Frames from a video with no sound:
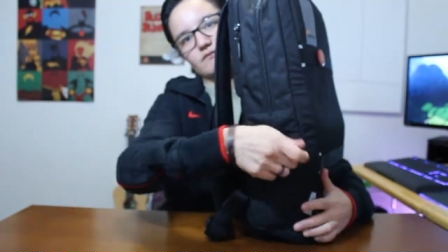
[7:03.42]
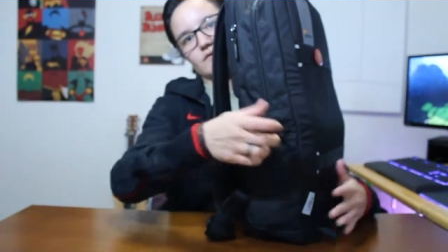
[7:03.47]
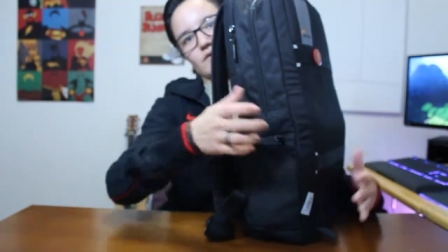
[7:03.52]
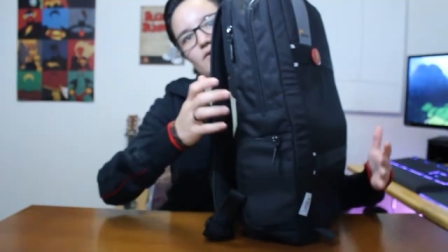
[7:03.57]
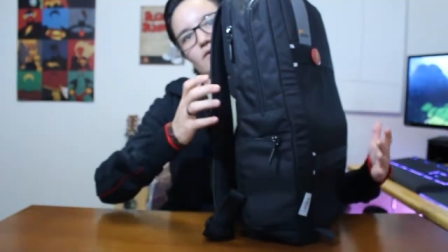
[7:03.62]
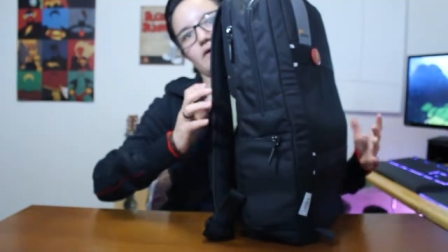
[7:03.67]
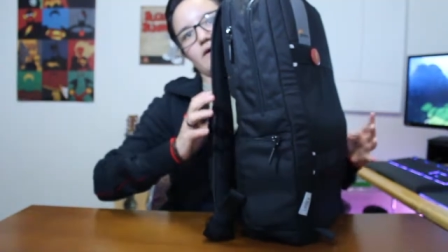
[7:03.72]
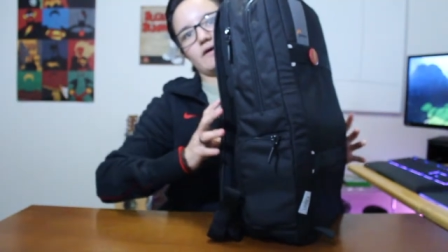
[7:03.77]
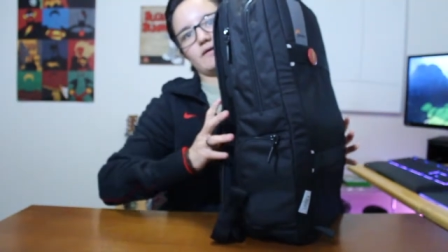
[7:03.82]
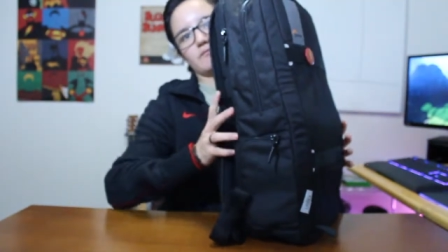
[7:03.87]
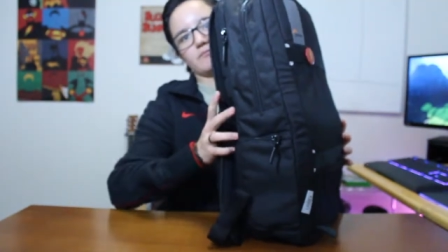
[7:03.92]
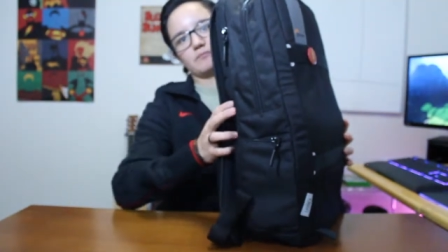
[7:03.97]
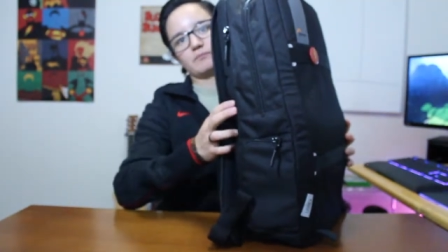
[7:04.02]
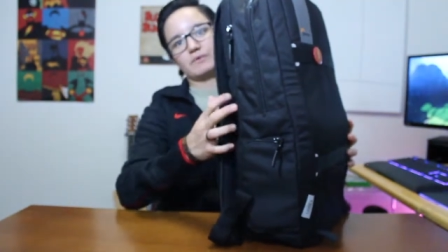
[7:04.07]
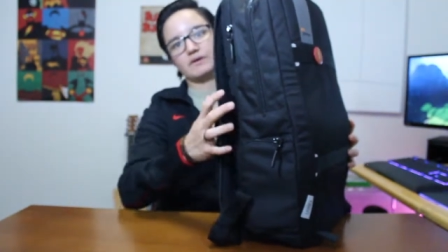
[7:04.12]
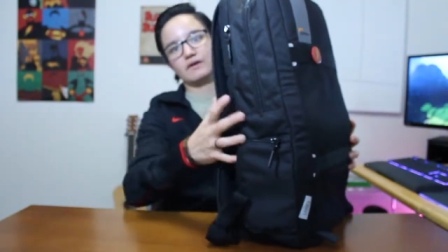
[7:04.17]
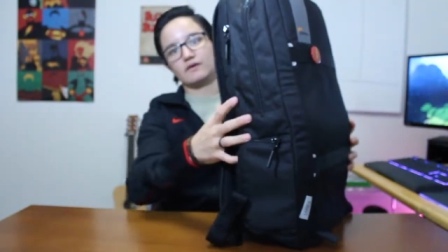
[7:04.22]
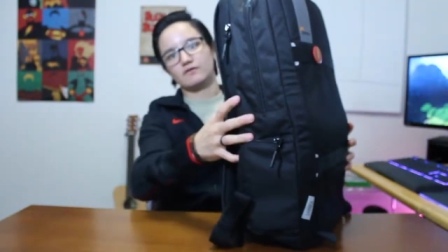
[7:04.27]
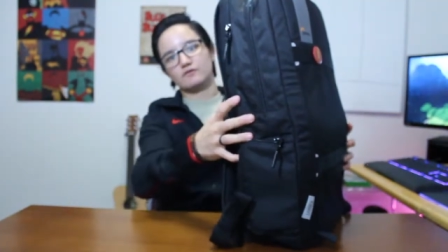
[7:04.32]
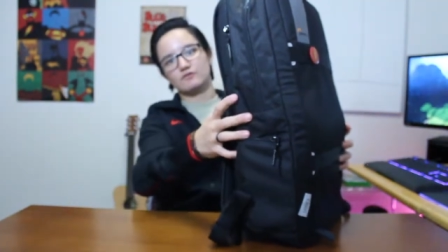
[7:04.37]
Okay,
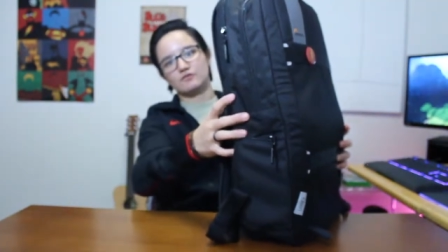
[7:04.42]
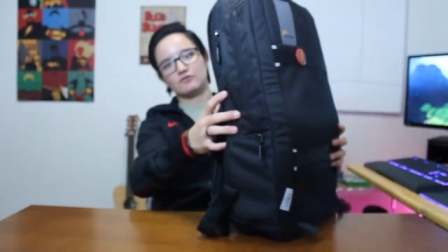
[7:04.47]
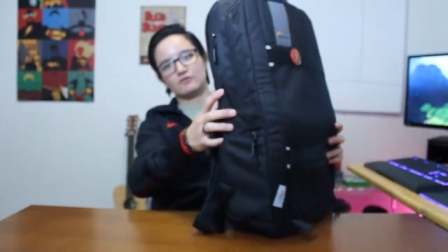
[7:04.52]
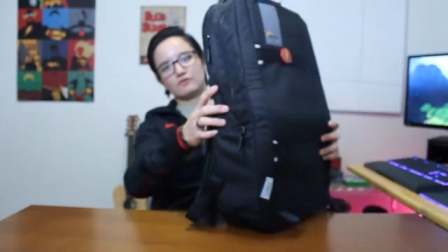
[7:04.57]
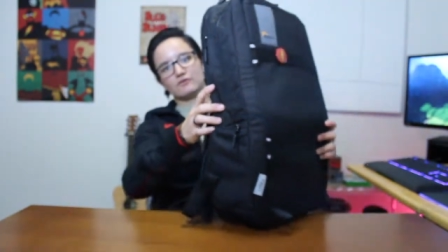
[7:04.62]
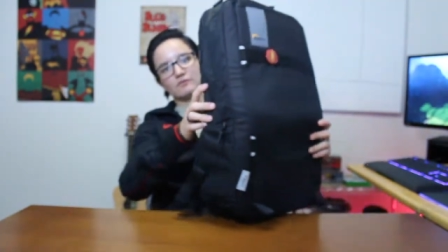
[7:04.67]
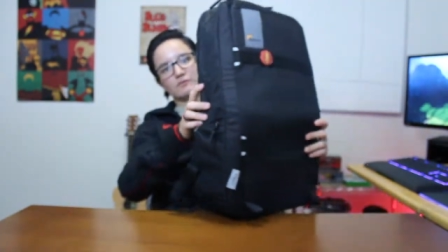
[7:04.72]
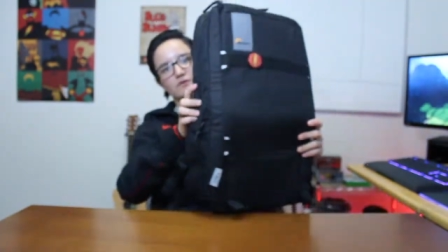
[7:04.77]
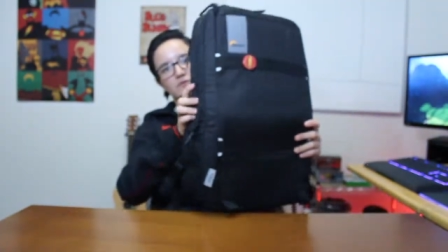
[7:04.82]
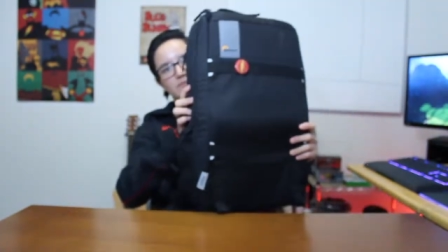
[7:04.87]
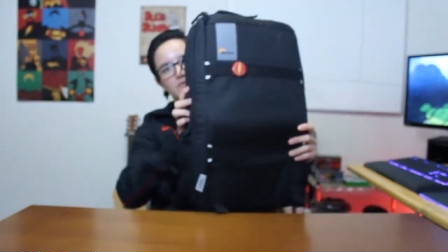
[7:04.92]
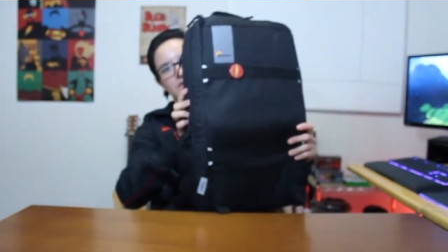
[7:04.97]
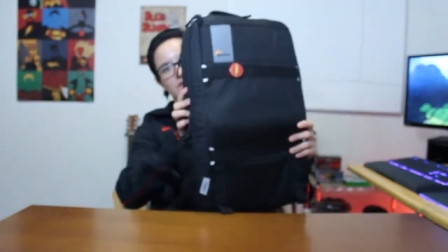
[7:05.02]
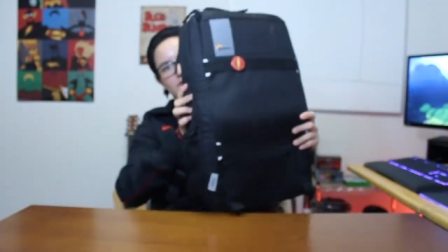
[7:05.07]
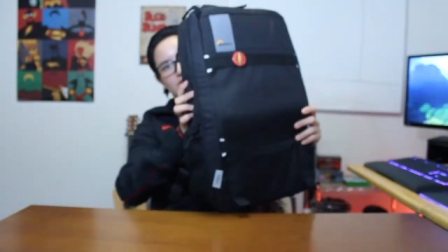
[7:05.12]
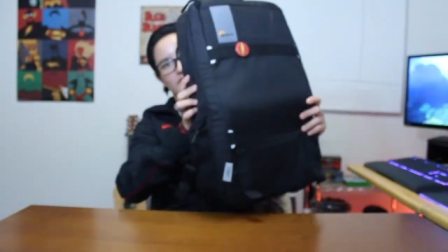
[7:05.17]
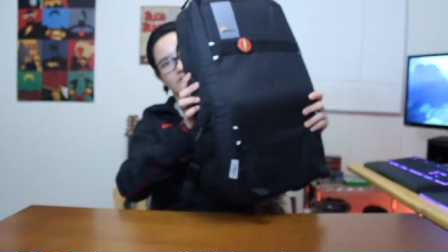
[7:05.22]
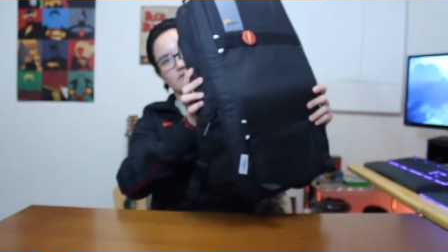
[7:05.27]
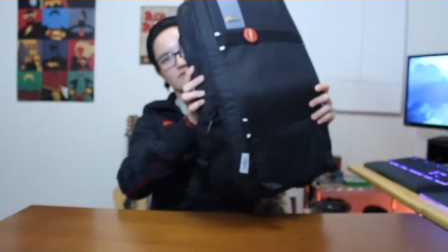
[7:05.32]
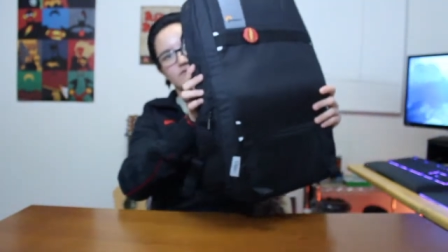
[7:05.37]
but now to meat
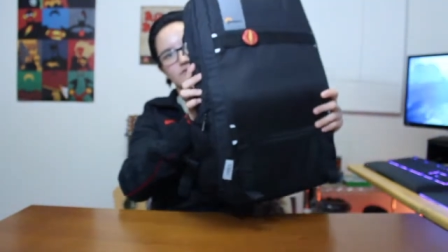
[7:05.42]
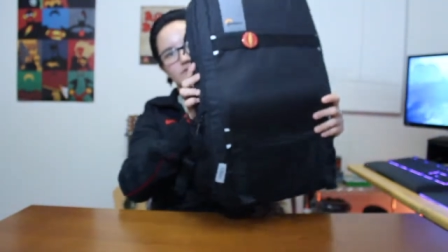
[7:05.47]
potatoes,